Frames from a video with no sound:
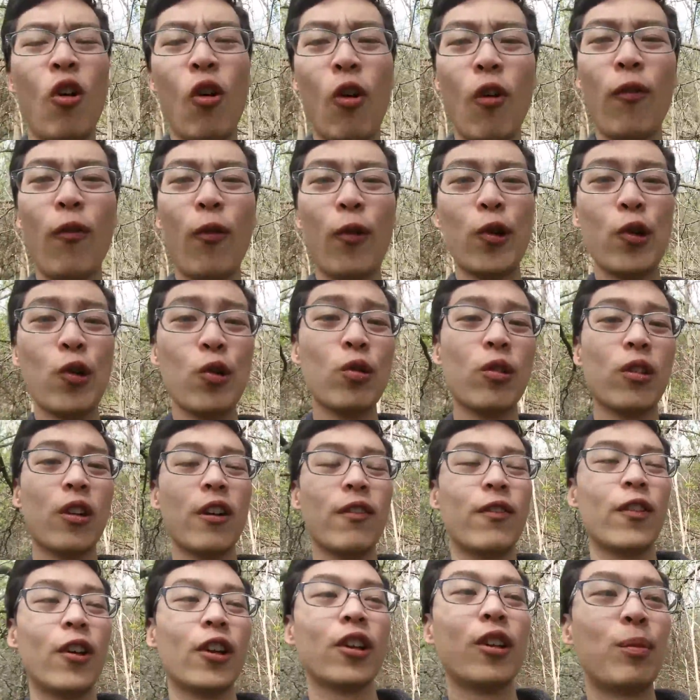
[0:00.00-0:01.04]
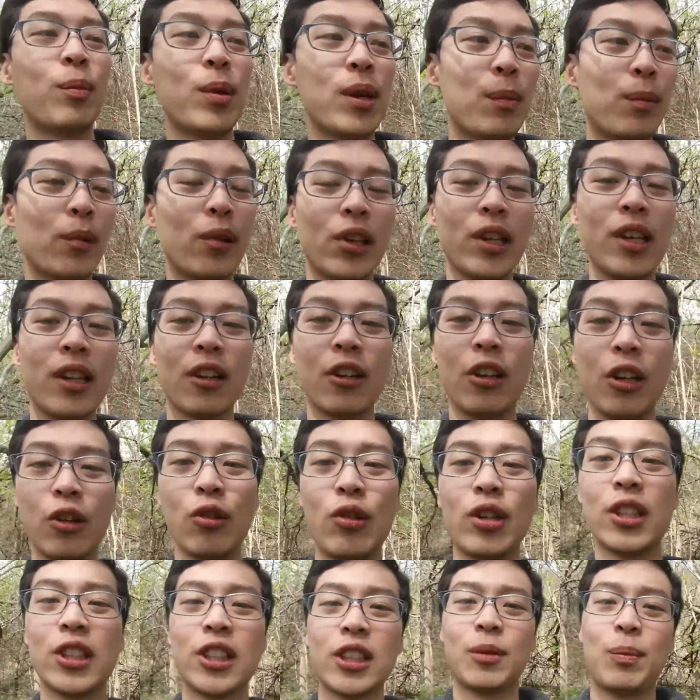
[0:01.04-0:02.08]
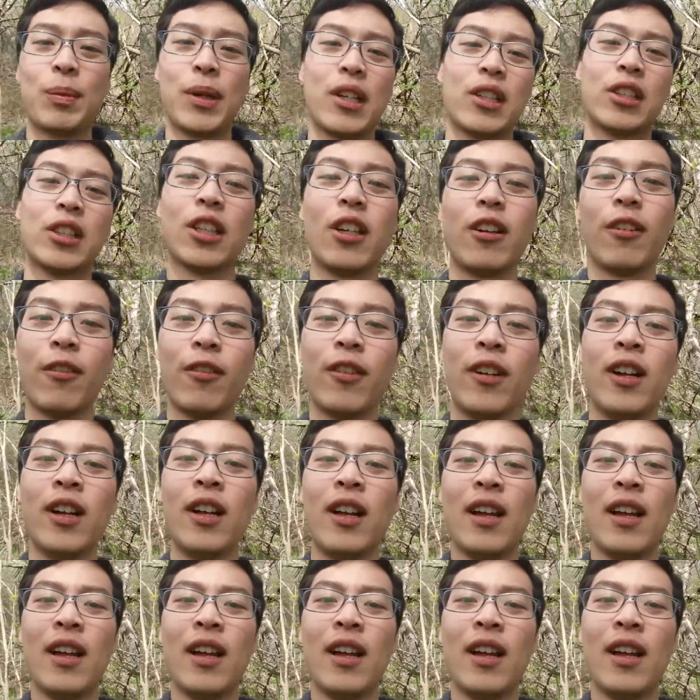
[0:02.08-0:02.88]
or for you to love other people either. You can just be yourself.